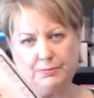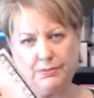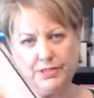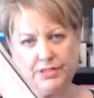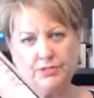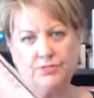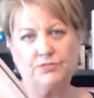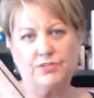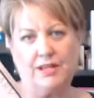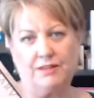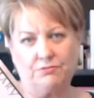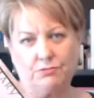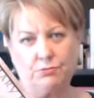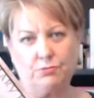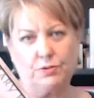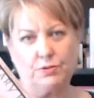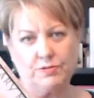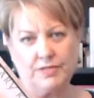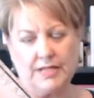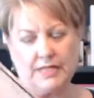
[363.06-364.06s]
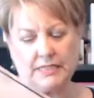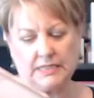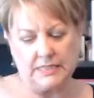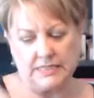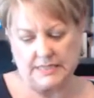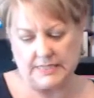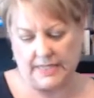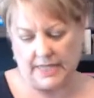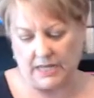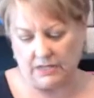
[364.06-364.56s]
years, have to rotate
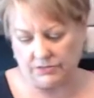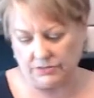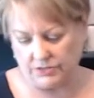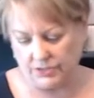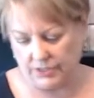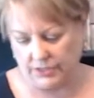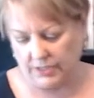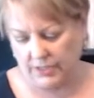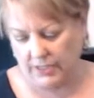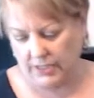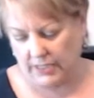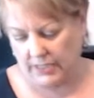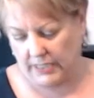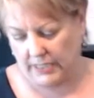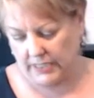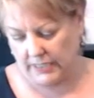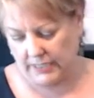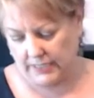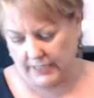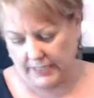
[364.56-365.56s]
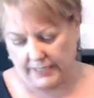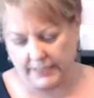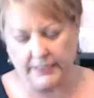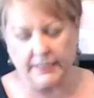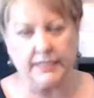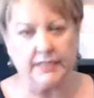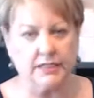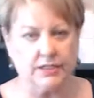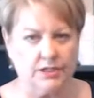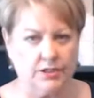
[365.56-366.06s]
this out and
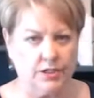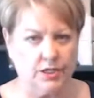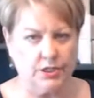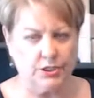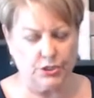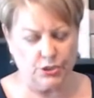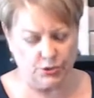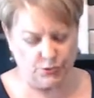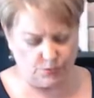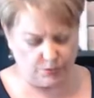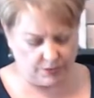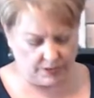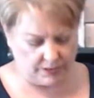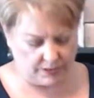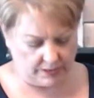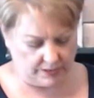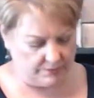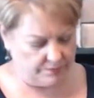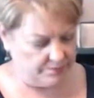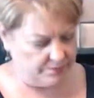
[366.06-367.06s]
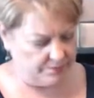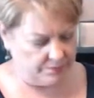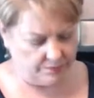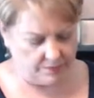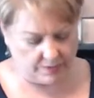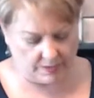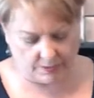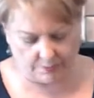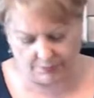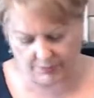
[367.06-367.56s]
get a new one, and
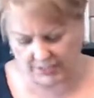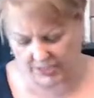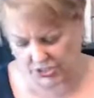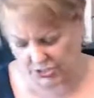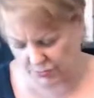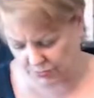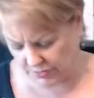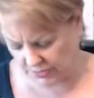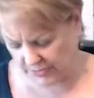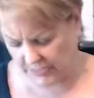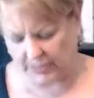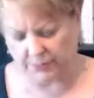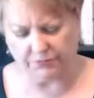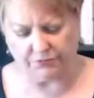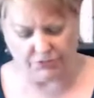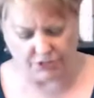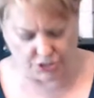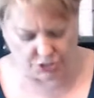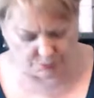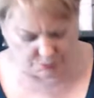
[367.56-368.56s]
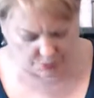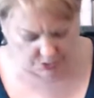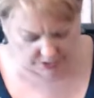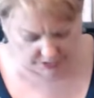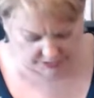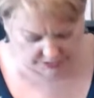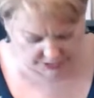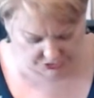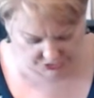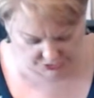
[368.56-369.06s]
because you want to keep fresh
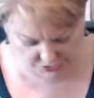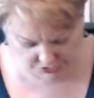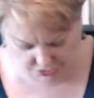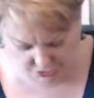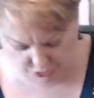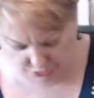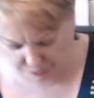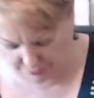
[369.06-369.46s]
product in your starter